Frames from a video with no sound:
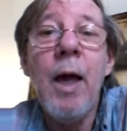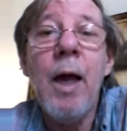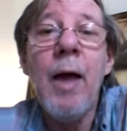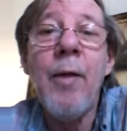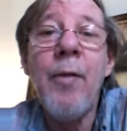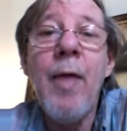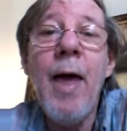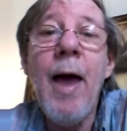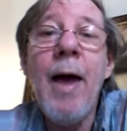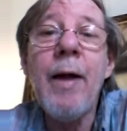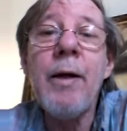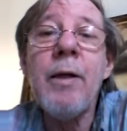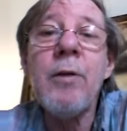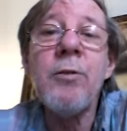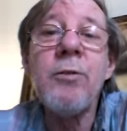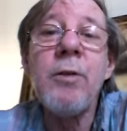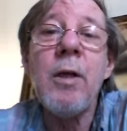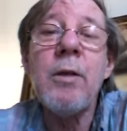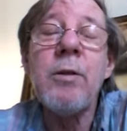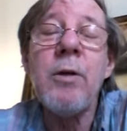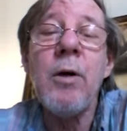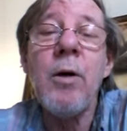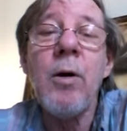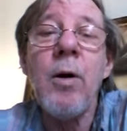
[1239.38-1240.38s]
And that
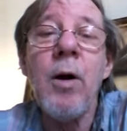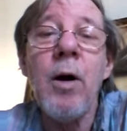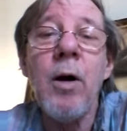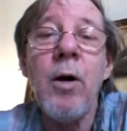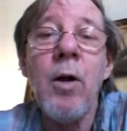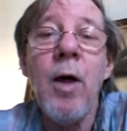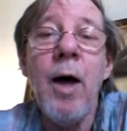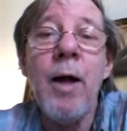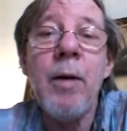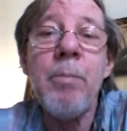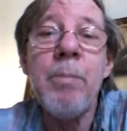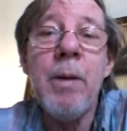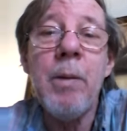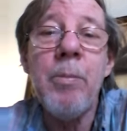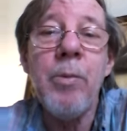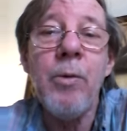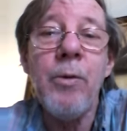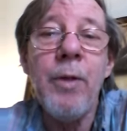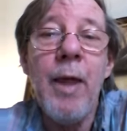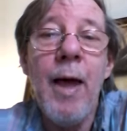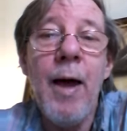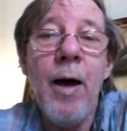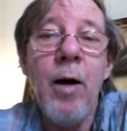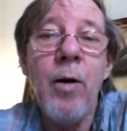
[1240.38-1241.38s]
is that there are a lot of
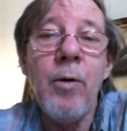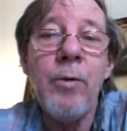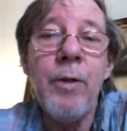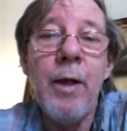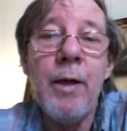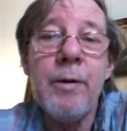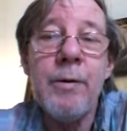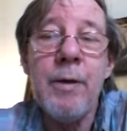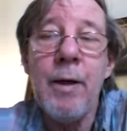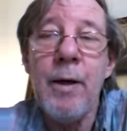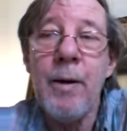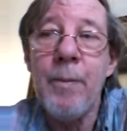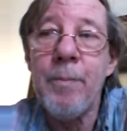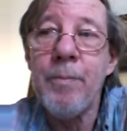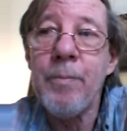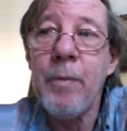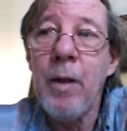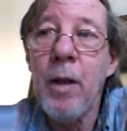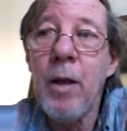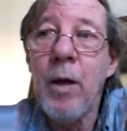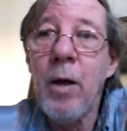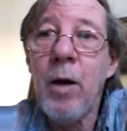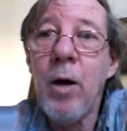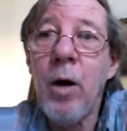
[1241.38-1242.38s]
people now that um,
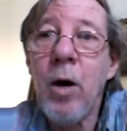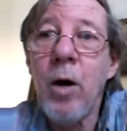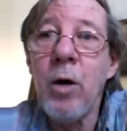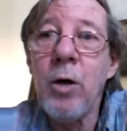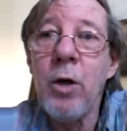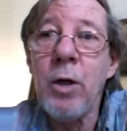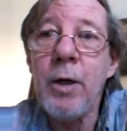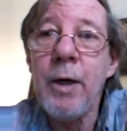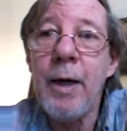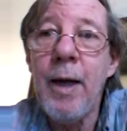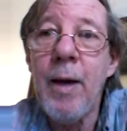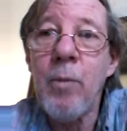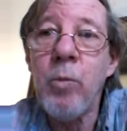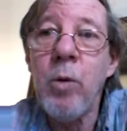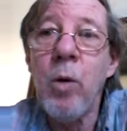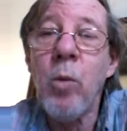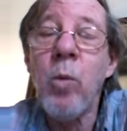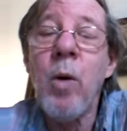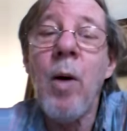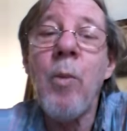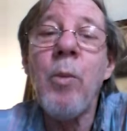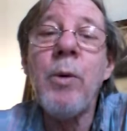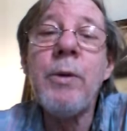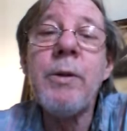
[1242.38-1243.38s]
are looking at,
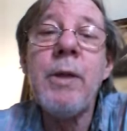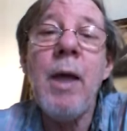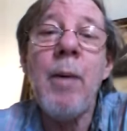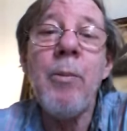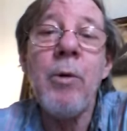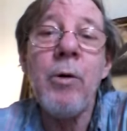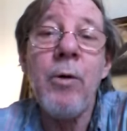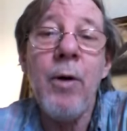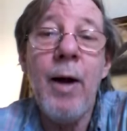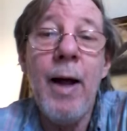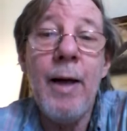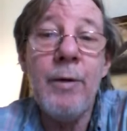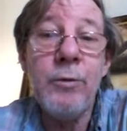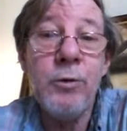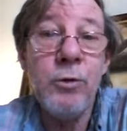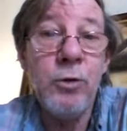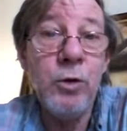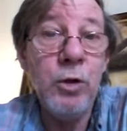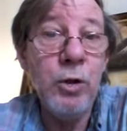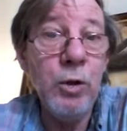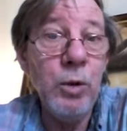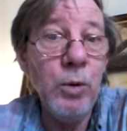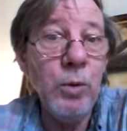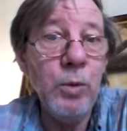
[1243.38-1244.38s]
well, what will Democrats
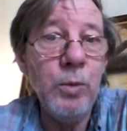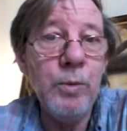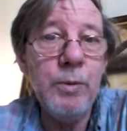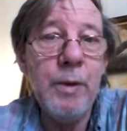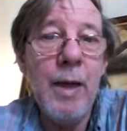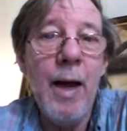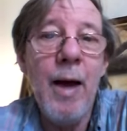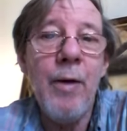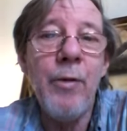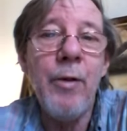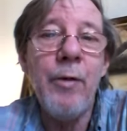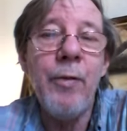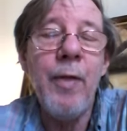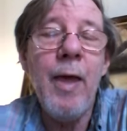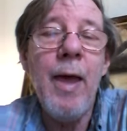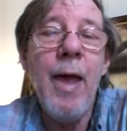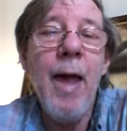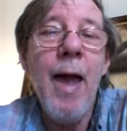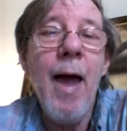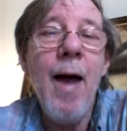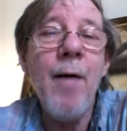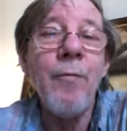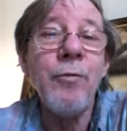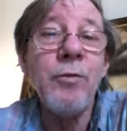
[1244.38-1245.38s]
do now that they
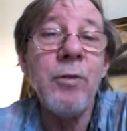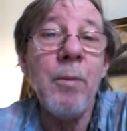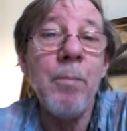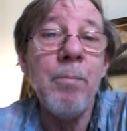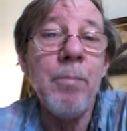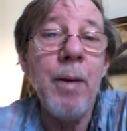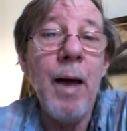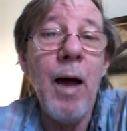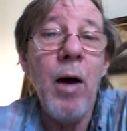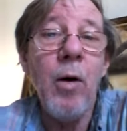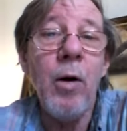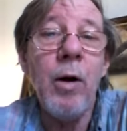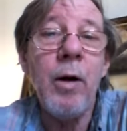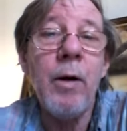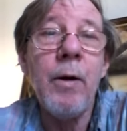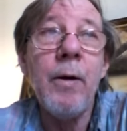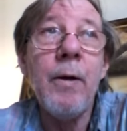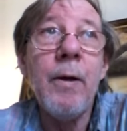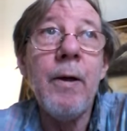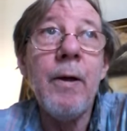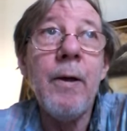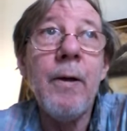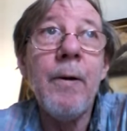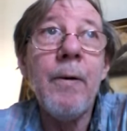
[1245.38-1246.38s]
have some
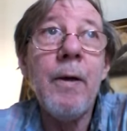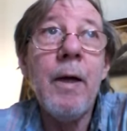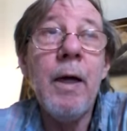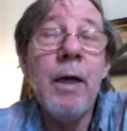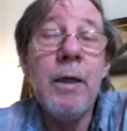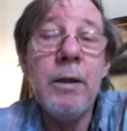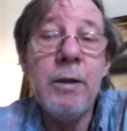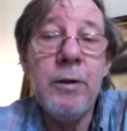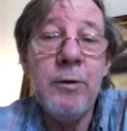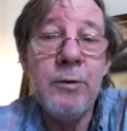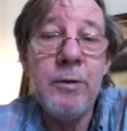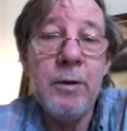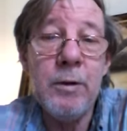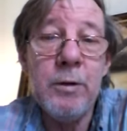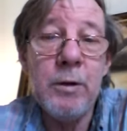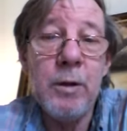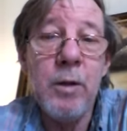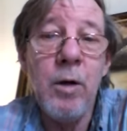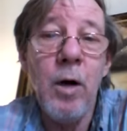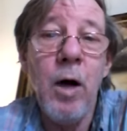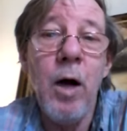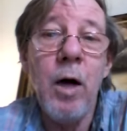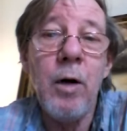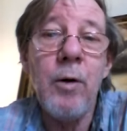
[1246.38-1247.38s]
power, at least in
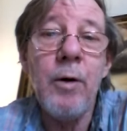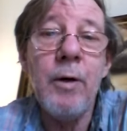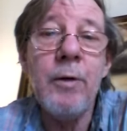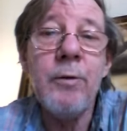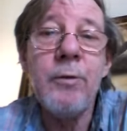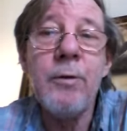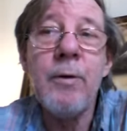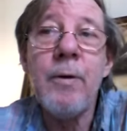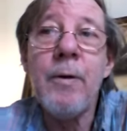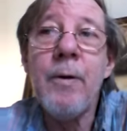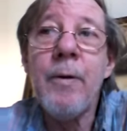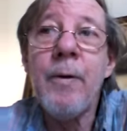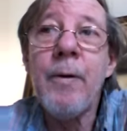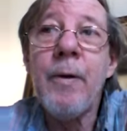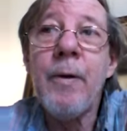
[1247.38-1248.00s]
the Congress?